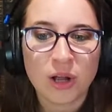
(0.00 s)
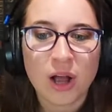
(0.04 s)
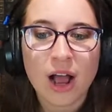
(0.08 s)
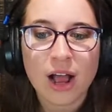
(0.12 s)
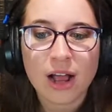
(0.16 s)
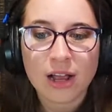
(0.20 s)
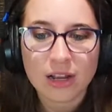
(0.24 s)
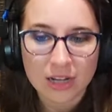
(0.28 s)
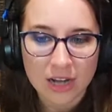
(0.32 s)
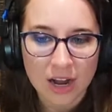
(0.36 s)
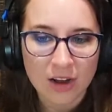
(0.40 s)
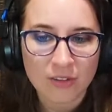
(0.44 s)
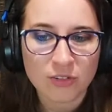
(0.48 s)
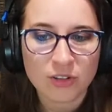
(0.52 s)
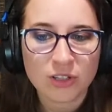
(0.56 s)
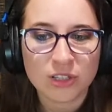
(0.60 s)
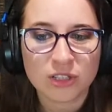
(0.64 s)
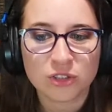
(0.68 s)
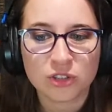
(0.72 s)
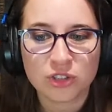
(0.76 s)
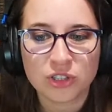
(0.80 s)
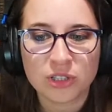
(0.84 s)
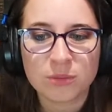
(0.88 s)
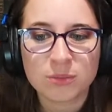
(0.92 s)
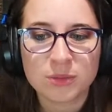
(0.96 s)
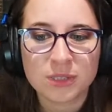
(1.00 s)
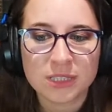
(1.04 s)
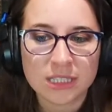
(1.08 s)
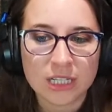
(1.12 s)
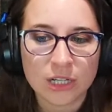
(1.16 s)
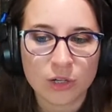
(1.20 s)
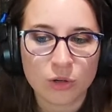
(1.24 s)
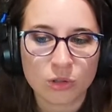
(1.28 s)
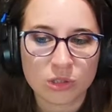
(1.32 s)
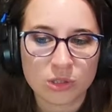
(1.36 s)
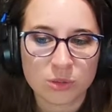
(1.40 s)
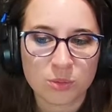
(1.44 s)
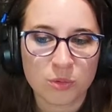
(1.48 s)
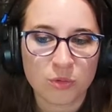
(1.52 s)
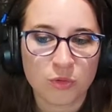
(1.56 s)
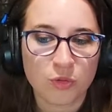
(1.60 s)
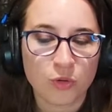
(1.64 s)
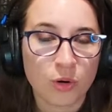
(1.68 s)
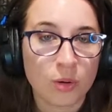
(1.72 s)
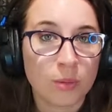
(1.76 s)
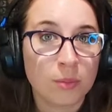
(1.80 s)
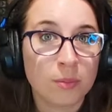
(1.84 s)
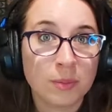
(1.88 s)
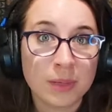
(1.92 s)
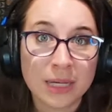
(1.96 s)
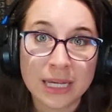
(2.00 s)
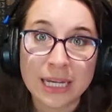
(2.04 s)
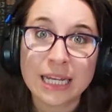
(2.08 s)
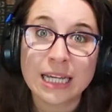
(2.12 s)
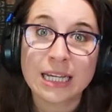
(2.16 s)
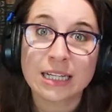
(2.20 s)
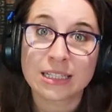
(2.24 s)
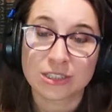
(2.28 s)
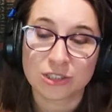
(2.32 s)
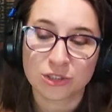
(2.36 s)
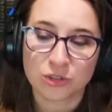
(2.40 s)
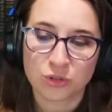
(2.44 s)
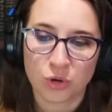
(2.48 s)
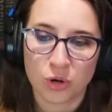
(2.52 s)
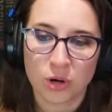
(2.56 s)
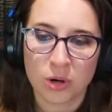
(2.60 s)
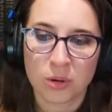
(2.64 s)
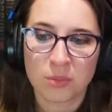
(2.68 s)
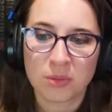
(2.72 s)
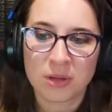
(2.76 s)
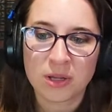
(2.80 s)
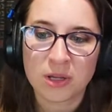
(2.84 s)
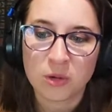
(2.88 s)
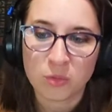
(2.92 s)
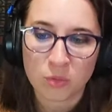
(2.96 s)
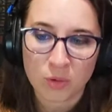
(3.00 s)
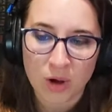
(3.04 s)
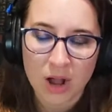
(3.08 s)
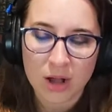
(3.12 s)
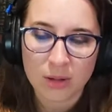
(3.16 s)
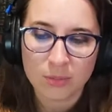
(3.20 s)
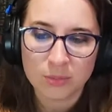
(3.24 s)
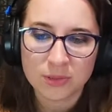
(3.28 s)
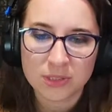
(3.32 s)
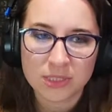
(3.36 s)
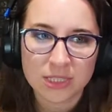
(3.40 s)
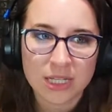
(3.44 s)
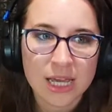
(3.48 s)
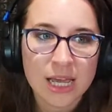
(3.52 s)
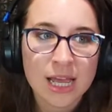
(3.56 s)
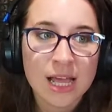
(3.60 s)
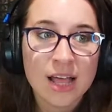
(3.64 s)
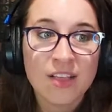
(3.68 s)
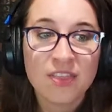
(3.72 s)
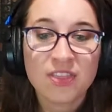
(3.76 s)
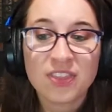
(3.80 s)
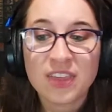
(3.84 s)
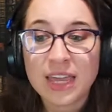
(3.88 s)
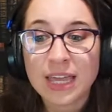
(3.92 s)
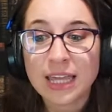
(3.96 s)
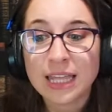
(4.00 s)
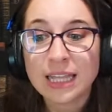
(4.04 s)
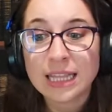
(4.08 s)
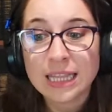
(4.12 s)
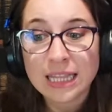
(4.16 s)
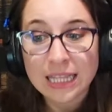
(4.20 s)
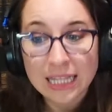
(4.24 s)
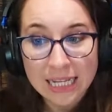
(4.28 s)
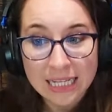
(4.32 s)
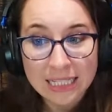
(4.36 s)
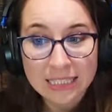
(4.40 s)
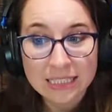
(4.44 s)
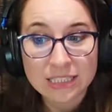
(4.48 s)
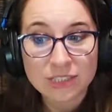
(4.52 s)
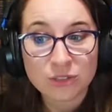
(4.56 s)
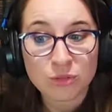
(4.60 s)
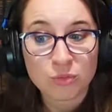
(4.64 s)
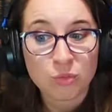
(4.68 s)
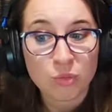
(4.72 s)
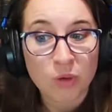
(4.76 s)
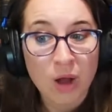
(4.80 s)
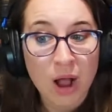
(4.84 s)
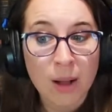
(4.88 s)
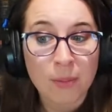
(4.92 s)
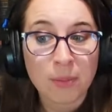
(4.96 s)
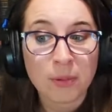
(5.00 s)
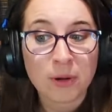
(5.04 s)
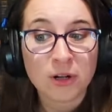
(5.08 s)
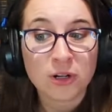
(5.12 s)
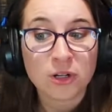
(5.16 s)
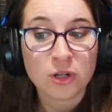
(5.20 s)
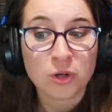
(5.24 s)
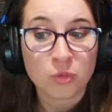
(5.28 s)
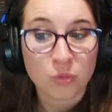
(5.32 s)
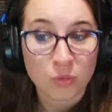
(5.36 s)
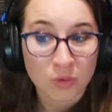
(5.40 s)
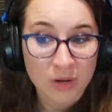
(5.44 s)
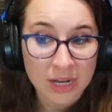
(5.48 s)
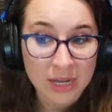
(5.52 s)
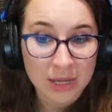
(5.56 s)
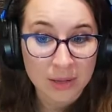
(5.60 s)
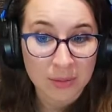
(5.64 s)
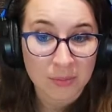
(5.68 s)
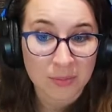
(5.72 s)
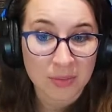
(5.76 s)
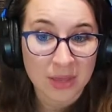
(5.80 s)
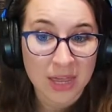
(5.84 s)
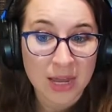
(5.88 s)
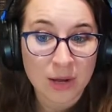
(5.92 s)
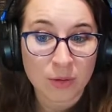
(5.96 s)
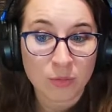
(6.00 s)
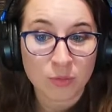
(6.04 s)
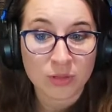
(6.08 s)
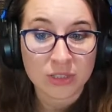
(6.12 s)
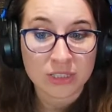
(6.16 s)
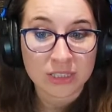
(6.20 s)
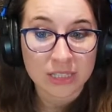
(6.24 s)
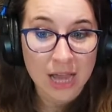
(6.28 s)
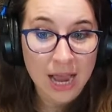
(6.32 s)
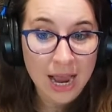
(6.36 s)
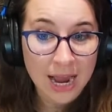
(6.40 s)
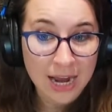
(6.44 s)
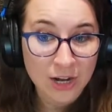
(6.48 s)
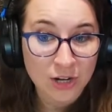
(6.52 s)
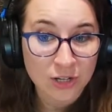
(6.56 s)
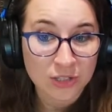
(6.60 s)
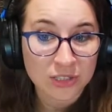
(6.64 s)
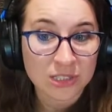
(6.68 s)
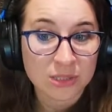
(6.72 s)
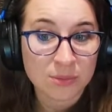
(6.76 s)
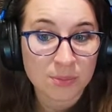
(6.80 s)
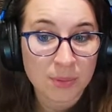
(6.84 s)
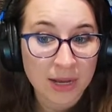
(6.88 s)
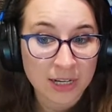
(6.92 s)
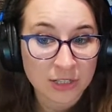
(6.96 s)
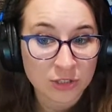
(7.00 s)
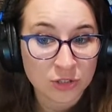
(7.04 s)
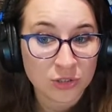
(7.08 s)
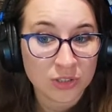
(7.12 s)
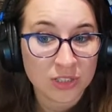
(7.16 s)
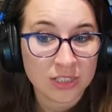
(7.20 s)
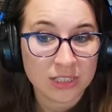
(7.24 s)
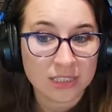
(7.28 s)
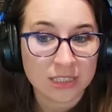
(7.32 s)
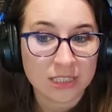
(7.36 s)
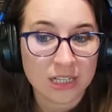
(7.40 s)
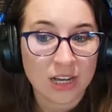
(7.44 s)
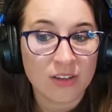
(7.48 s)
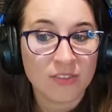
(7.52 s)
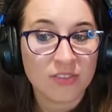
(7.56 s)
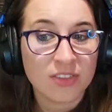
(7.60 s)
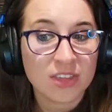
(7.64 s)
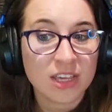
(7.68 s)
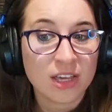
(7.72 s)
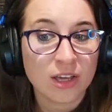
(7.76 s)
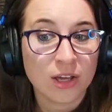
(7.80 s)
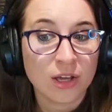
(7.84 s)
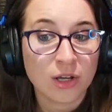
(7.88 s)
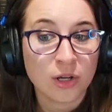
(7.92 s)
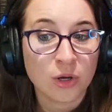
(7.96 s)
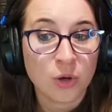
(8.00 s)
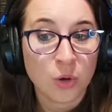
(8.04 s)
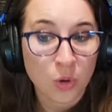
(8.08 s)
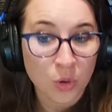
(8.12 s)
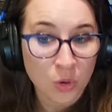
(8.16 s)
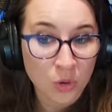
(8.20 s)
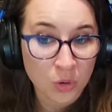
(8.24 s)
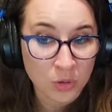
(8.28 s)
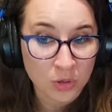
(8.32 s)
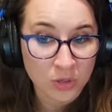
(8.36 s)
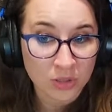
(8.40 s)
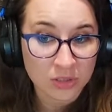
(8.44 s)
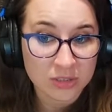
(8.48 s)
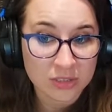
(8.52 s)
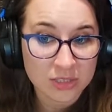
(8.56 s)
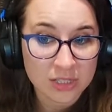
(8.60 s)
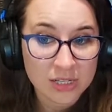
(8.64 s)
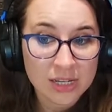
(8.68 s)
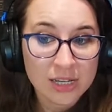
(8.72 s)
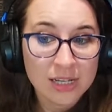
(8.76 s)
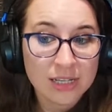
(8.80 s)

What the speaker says: uncover the ship's secrets before a media storm erupts. They enlist Robert Grimm, a retired specialist of the occult,